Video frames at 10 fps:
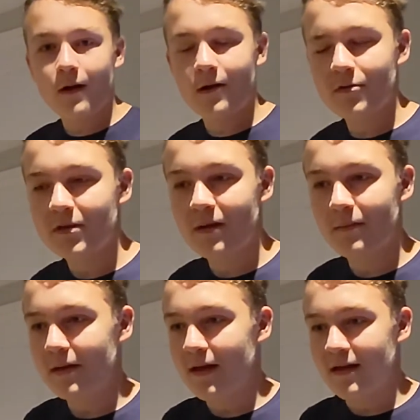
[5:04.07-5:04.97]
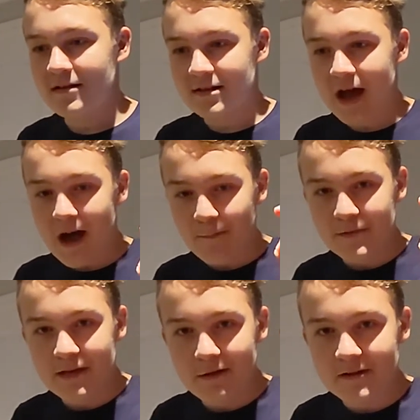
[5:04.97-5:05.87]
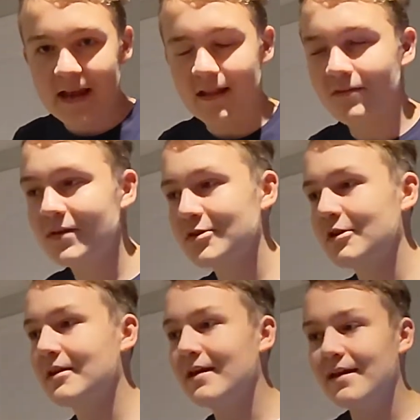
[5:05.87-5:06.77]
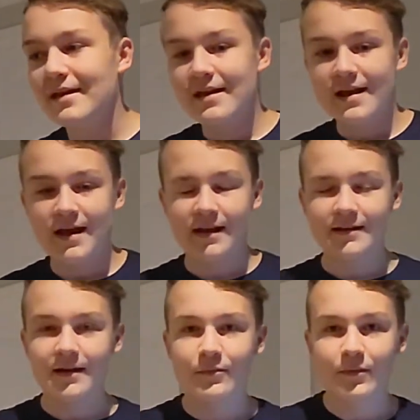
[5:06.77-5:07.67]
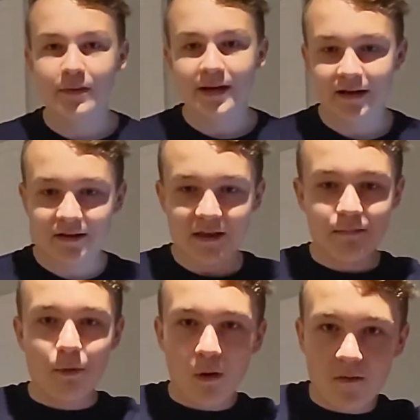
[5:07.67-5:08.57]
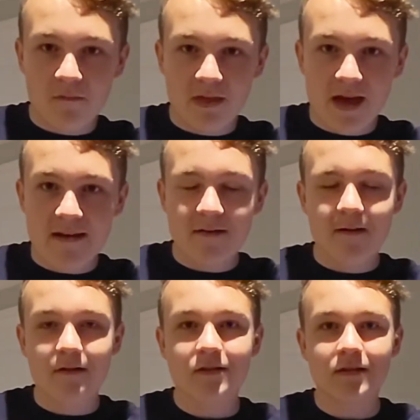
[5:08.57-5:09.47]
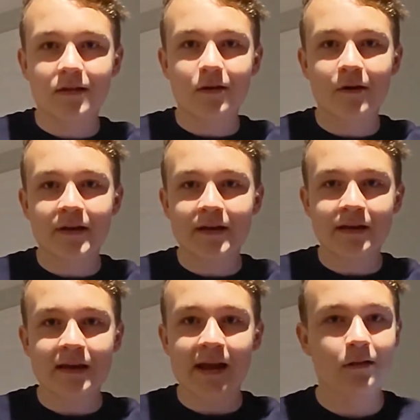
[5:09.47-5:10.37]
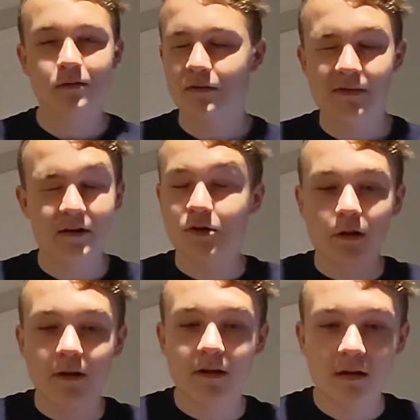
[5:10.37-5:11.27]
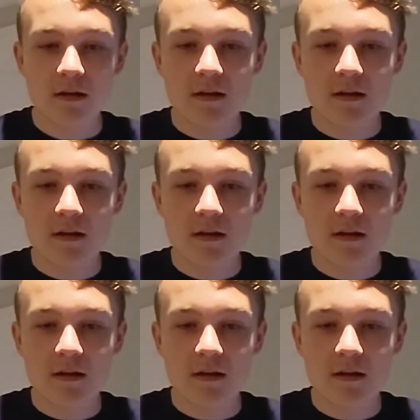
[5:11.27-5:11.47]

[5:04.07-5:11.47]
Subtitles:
are some top tier television, and we gotta see more of that, or else you're gonna get canceled eventually.